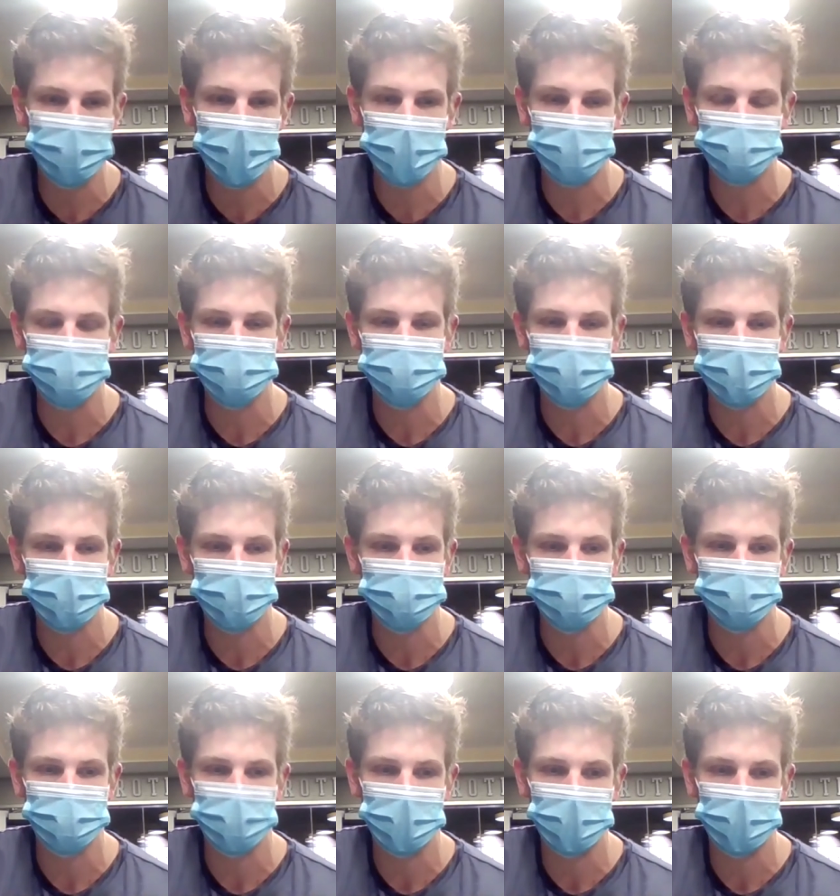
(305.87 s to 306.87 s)
back for sure.
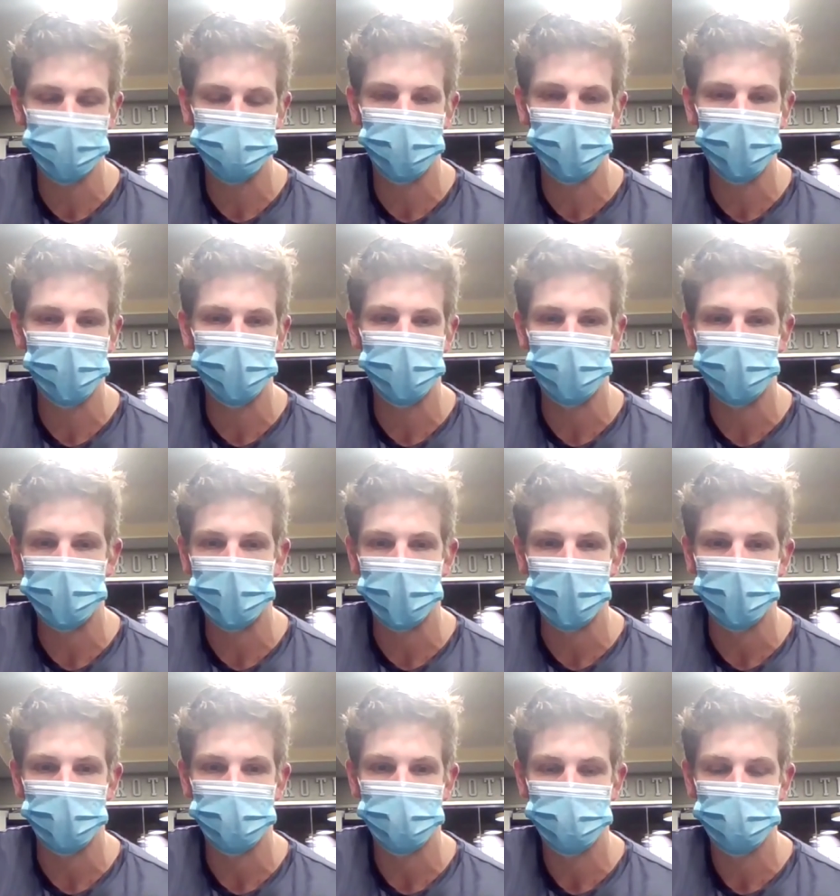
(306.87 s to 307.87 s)
So we're looking forward to the
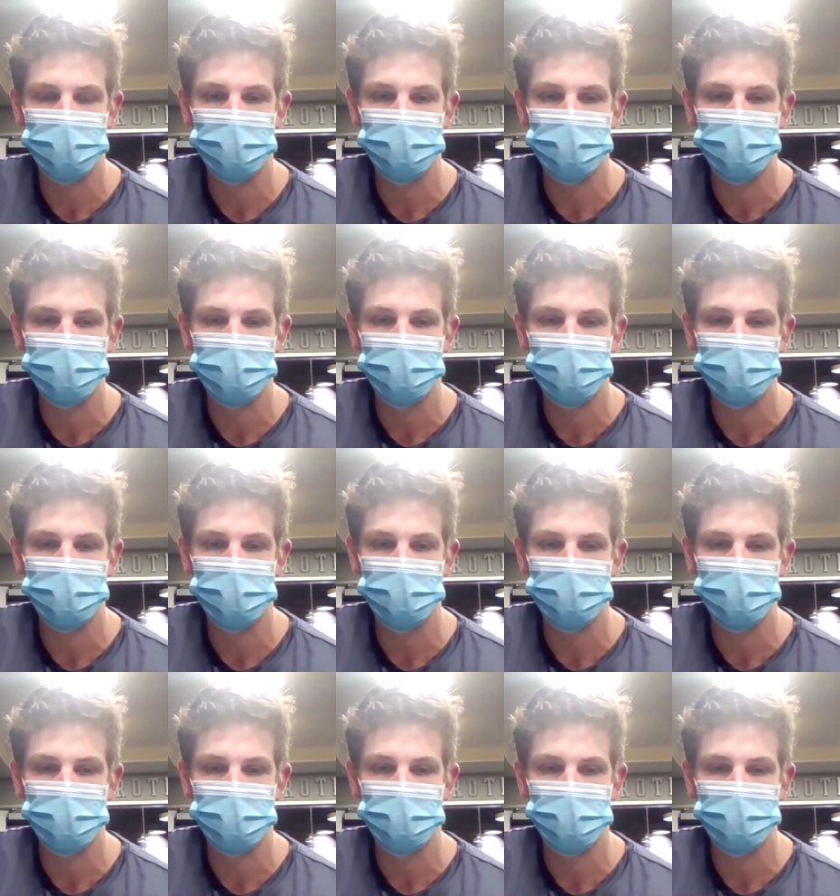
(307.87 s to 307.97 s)
weekend.